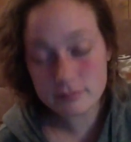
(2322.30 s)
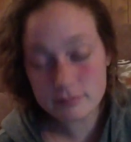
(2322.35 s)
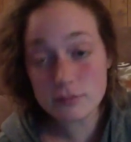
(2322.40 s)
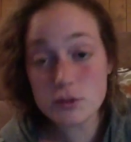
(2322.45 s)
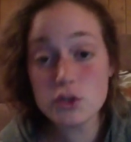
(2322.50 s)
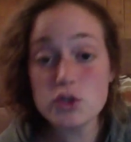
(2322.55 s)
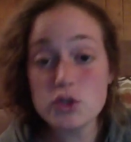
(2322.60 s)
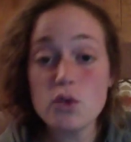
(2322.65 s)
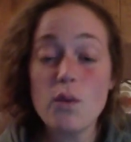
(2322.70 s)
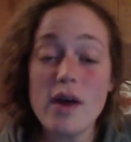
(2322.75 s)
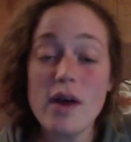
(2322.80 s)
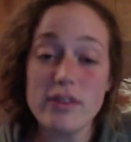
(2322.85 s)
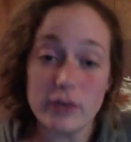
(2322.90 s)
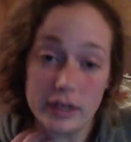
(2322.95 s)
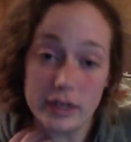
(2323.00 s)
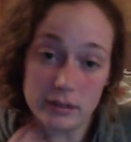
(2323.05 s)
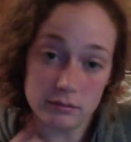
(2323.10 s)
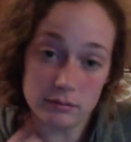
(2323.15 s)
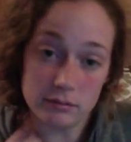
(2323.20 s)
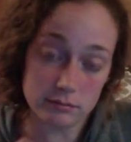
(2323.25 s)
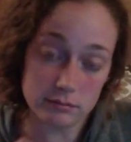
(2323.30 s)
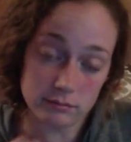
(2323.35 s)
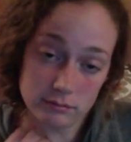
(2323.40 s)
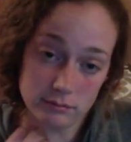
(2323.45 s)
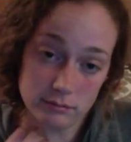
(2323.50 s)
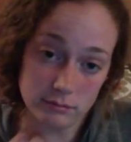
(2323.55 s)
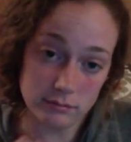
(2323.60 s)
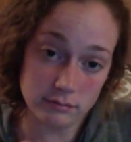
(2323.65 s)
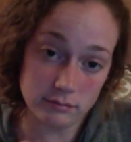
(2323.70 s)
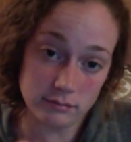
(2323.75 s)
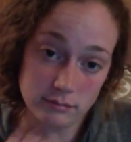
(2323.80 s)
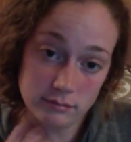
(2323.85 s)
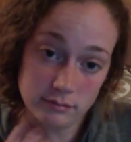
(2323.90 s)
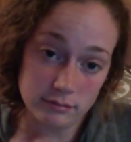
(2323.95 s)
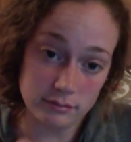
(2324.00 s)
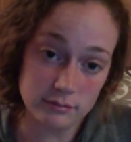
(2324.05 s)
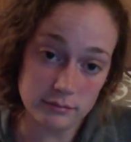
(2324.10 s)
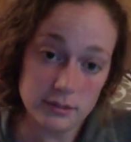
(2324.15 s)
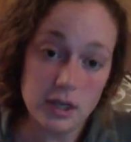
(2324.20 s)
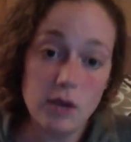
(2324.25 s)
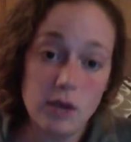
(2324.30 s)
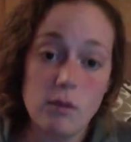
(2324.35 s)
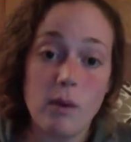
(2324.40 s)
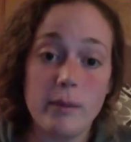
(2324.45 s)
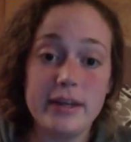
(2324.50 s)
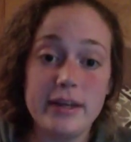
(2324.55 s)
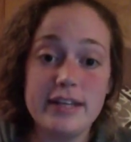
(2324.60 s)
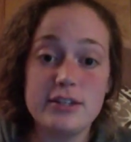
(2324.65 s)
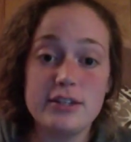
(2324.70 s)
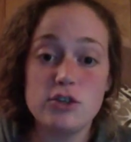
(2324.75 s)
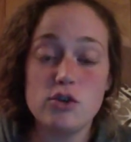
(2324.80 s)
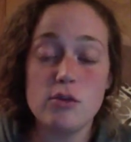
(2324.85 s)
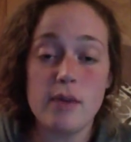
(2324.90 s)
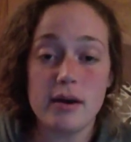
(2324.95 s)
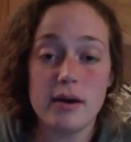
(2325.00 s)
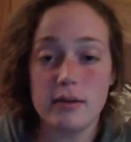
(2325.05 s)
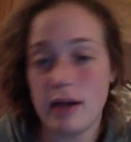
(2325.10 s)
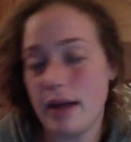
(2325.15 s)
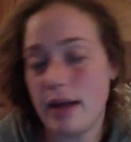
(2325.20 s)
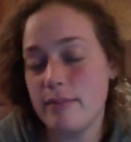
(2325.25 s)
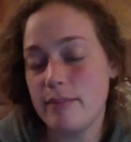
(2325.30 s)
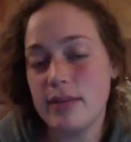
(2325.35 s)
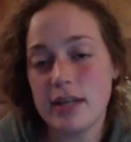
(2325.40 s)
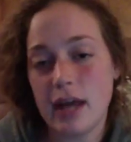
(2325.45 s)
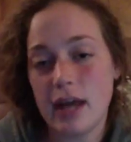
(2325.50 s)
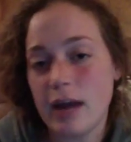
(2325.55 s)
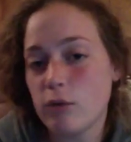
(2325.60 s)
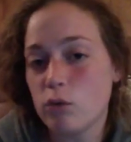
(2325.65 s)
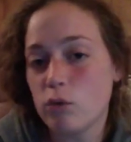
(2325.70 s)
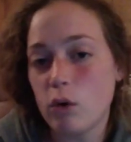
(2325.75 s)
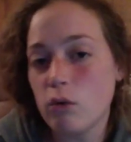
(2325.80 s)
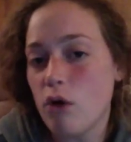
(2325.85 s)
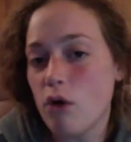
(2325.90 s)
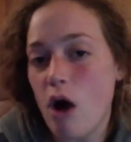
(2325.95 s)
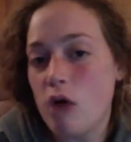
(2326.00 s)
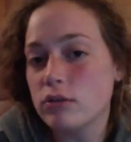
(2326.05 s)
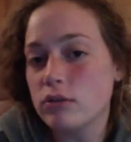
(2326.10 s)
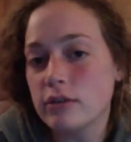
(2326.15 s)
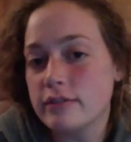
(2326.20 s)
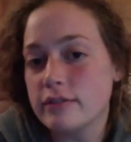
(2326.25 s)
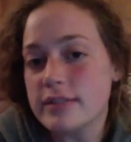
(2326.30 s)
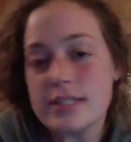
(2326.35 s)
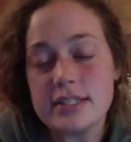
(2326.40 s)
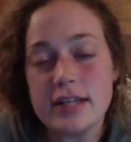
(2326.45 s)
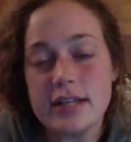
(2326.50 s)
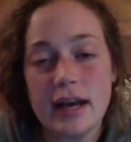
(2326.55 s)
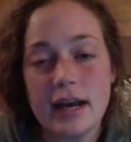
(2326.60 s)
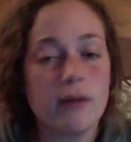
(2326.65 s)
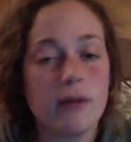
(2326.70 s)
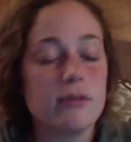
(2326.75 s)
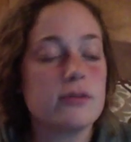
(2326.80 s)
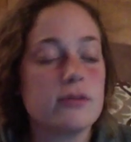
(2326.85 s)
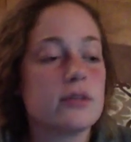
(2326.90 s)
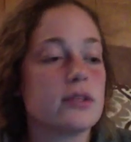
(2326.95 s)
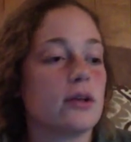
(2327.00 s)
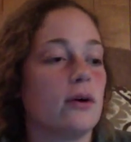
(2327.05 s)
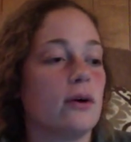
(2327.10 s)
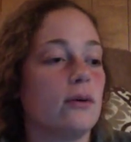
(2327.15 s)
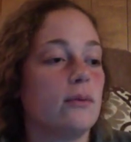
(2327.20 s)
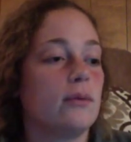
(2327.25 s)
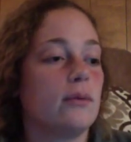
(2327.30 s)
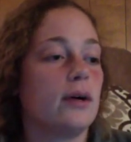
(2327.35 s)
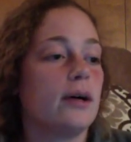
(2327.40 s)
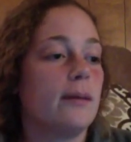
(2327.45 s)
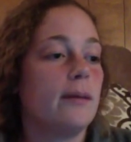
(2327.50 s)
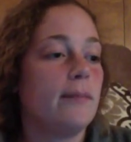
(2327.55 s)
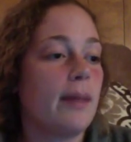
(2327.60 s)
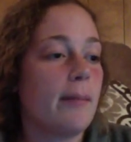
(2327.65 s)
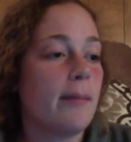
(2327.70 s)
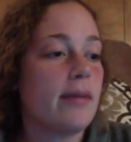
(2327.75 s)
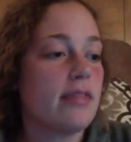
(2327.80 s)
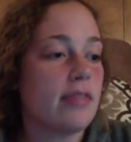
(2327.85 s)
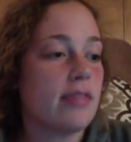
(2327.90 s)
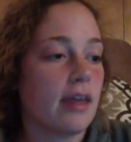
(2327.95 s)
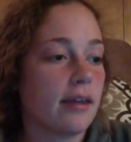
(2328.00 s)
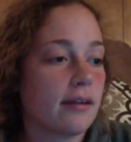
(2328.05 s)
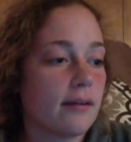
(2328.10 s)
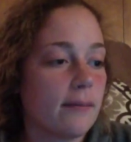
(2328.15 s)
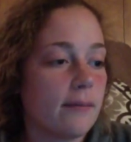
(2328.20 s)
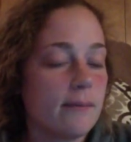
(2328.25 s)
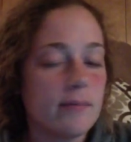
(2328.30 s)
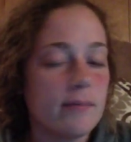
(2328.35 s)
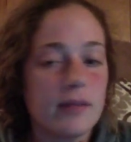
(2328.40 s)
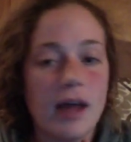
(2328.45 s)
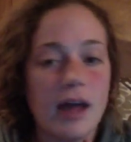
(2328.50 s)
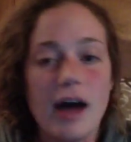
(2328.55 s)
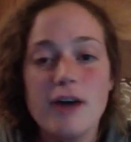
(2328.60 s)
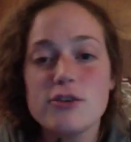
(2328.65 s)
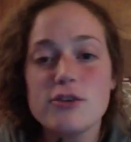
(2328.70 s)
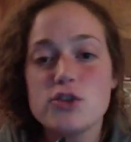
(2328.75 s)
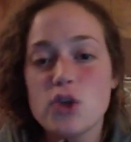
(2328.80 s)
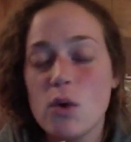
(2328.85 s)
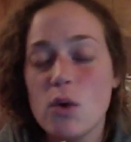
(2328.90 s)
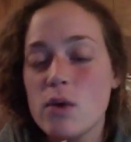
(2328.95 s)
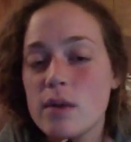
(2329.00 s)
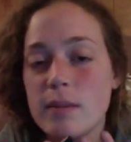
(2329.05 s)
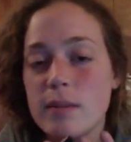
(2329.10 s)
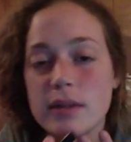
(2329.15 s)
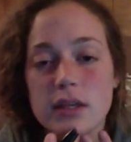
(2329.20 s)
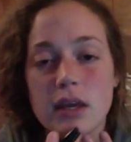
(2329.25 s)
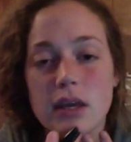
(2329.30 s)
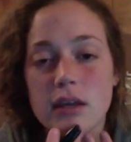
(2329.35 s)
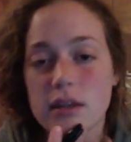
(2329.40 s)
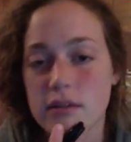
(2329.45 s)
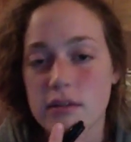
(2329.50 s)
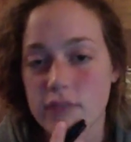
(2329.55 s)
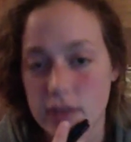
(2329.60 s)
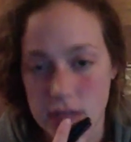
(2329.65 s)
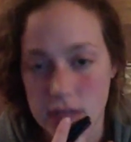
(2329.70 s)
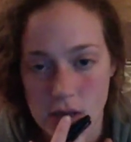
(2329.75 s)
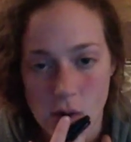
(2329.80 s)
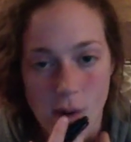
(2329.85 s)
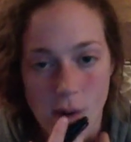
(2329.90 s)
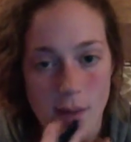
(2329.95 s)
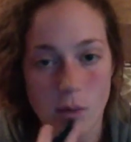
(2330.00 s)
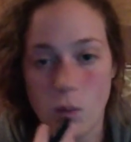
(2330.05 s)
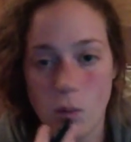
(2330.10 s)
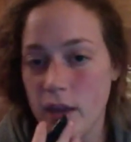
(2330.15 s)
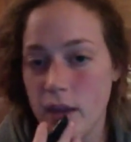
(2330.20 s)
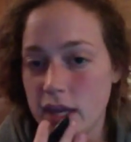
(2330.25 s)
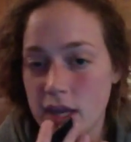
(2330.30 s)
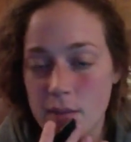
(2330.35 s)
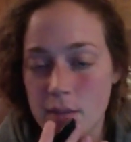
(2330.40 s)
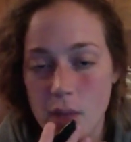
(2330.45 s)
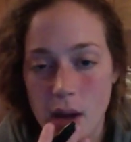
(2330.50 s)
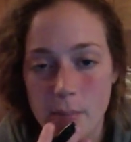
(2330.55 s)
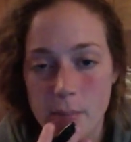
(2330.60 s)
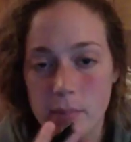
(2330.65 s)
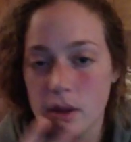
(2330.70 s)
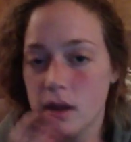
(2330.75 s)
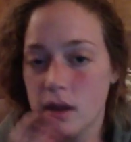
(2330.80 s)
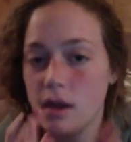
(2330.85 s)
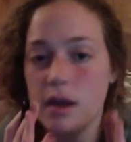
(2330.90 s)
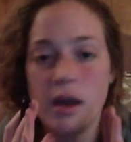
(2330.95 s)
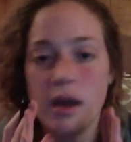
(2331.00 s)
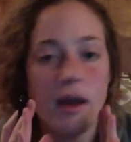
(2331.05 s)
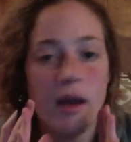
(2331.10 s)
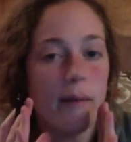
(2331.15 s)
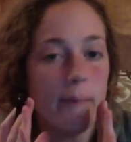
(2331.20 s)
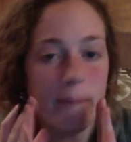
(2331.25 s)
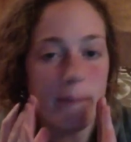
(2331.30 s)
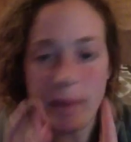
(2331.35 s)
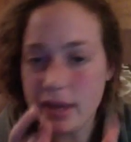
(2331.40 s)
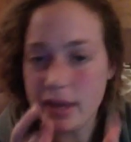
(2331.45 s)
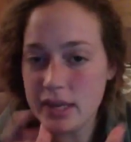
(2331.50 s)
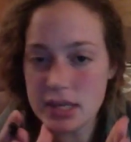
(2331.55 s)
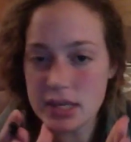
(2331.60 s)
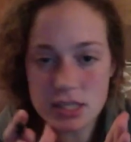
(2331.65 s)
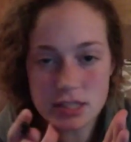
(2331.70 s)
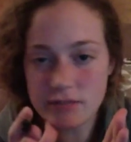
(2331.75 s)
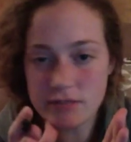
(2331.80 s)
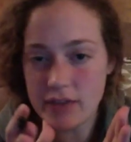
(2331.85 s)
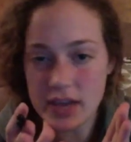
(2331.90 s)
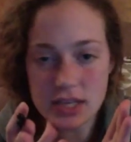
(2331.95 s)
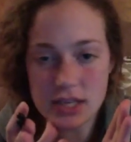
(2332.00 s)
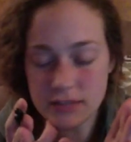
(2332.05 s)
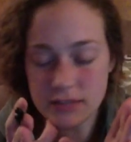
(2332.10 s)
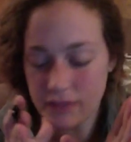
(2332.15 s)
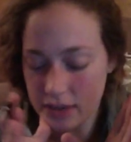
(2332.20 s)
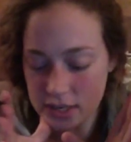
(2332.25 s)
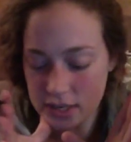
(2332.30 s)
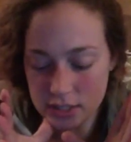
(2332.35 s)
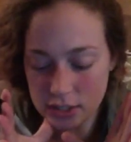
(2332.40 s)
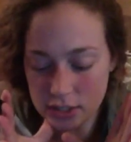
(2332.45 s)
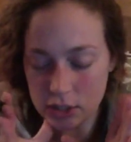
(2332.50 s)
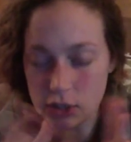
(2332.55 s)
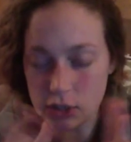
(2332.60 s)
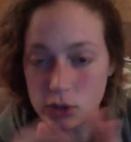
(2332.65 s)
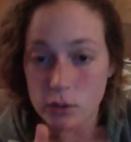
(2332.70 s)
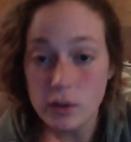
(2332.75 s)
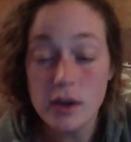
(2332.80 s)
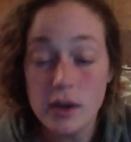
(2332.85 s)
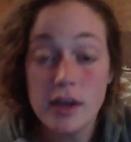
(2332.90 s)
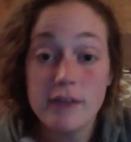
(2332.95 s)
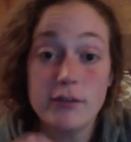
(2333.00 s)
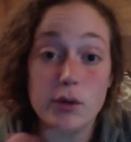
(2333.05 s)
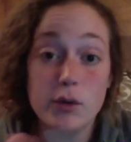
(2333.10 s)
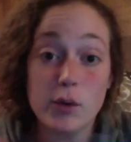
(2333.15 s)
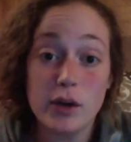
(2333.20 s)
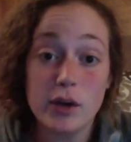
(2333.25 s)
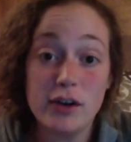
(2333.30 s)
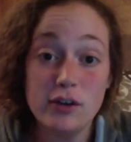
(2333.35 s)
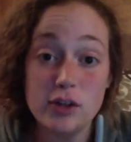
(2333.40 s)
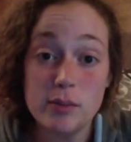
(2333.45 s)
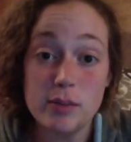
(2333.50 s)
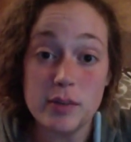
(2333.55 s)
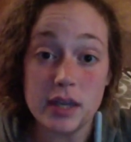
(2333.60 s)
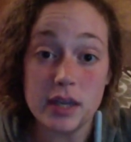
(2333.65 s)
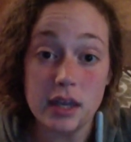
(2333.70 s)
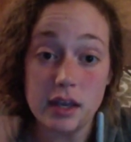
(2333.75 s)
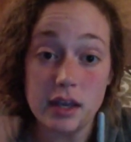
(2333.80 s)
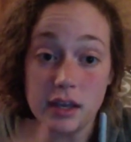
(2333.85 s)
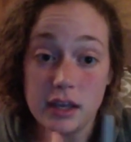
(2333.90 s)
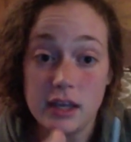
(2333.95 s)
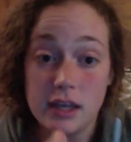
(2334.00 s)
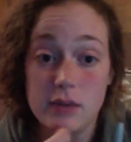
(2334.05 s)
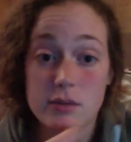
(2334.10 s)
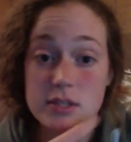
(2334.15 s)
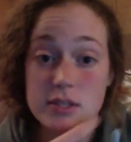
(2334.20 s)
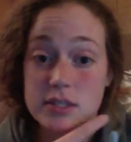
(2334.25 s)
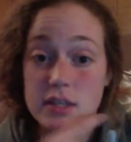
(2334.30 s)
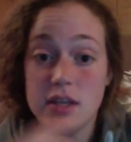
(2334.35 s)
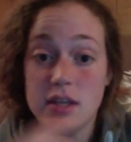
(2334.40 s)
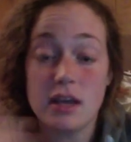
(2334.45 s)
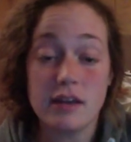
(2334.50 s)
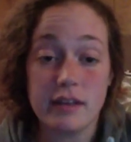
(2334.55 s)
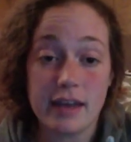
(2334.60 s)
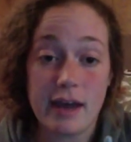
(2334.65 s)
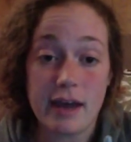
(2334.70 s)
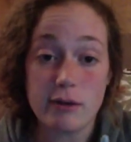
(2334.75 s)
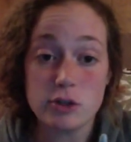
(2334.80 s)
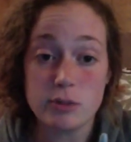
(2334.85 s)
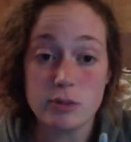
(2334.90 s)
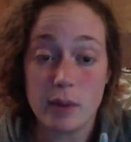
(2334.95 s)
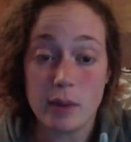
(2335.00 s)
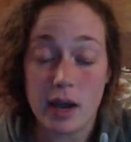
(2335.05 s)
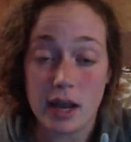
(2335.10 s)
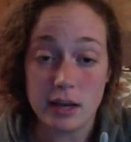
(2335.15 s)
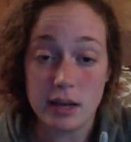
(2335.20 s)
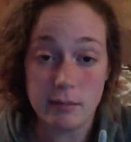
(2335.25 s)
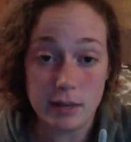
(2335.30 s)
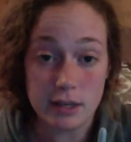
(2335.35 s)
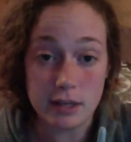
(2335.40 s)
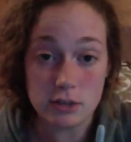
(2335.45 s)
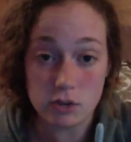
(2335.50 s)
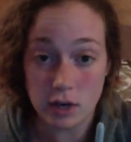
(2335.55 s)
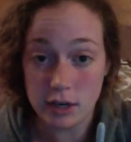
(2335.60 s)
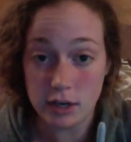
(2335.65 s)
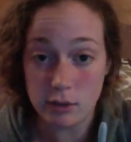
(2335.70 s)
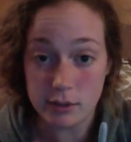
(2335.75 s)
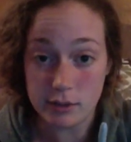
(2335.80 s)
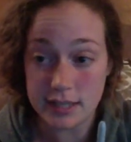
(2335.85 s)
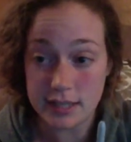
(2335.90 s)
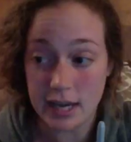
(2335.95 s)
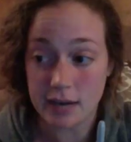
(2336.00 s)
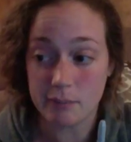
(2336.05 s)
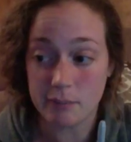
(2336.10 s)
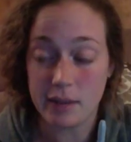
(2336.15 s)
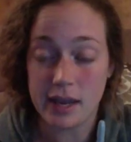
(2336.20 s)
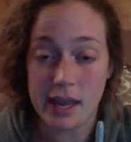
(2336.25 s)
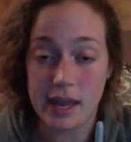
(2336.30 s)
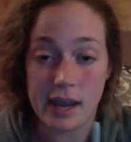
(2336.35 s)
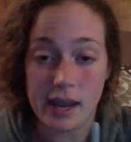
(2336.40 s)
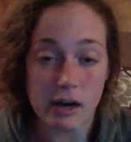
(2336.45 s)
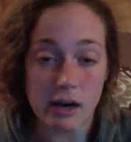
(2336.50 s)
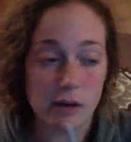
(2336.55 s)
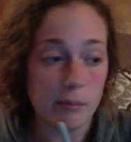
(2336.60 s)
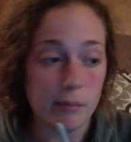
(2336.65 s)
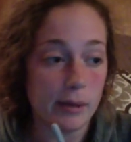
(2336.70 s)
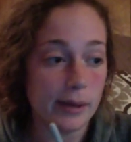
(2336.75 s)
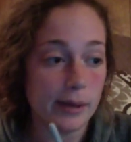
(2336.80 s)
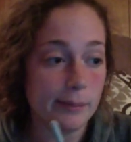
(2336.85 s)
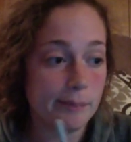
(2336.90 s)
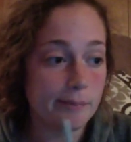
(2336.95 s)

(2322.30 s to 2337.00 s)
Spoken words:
So weathering. What we need to do about, I wrote all of this down, so let me think. I'll show him at the end of the video. I will wake him up, make his face face you. If you were here in the beginning, he was sitting on the couch behind me trying to attack my hair, but